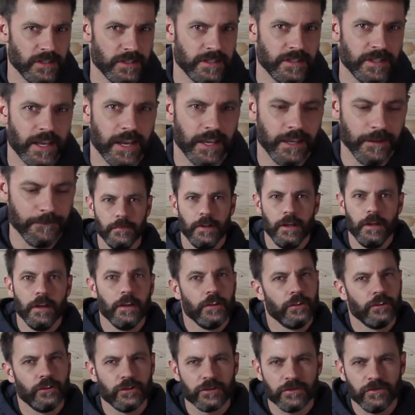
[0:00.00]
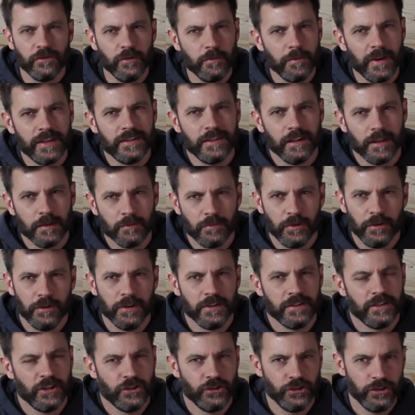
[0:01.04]
a second. There's a few basic
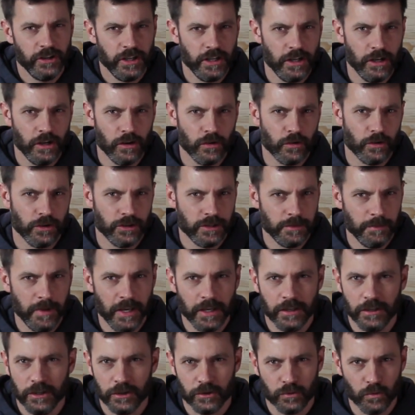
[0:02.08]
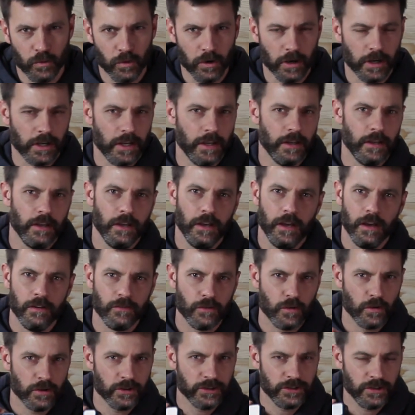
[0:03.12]
components that you need in order to make this work. Of
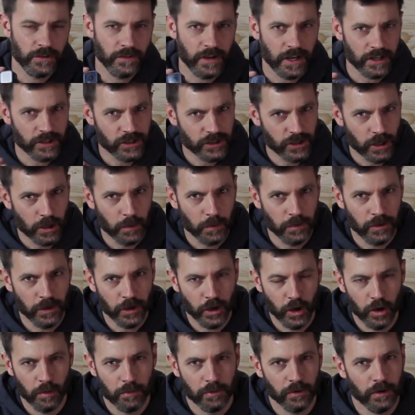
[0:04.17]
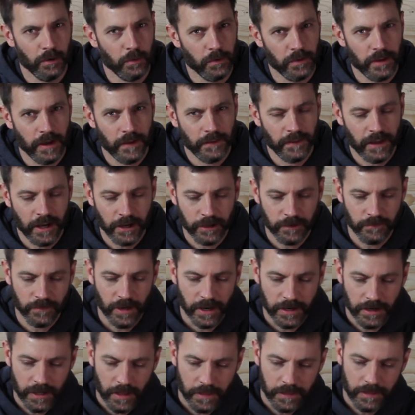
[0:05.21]
course, you've got to start with the GoPro. Without that, you've
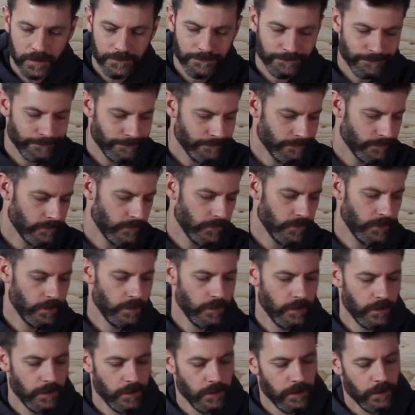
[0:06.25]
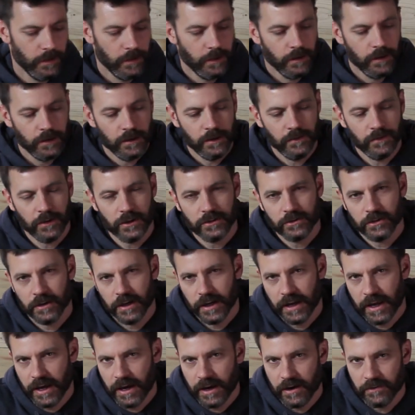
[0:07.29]
got nothing. You've also got
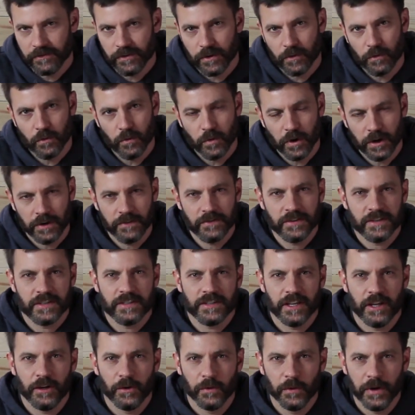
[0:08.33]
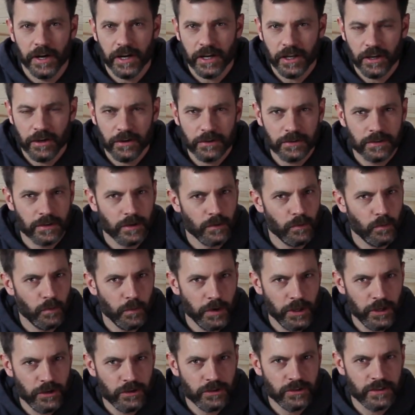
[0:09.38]
to have one of the Sena radios.
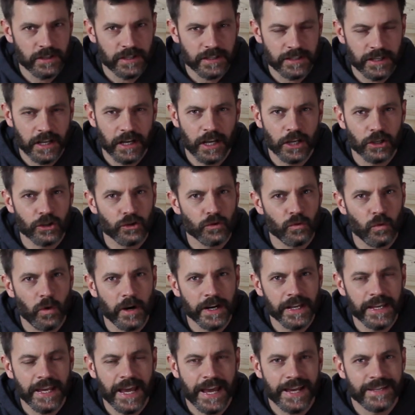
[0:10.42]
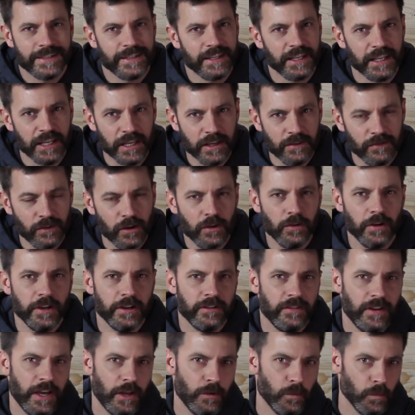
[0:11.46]
We use the Sena 20S Evo and
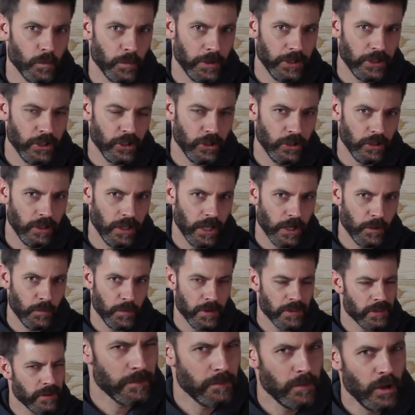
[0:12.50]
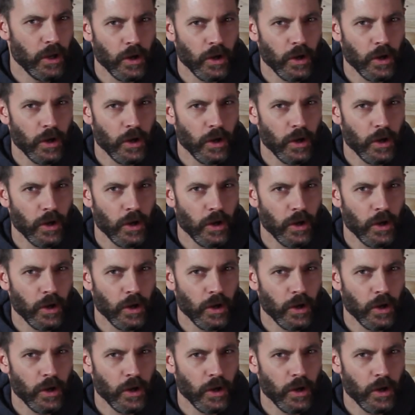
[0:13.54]
have had really good luck with them.